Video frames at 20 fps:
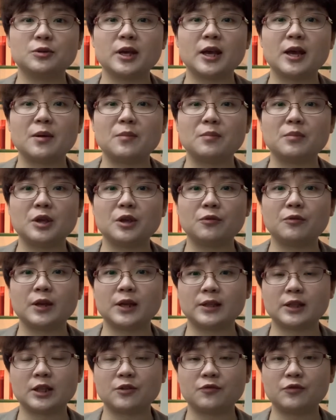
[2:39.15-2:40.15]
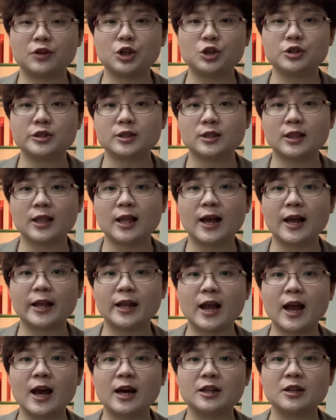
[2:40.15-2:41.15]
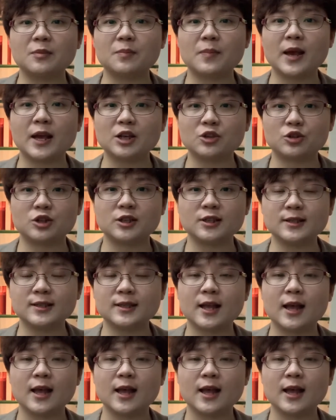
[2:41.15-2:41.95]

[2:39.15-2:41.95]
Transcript: can be with the finish like other packagings,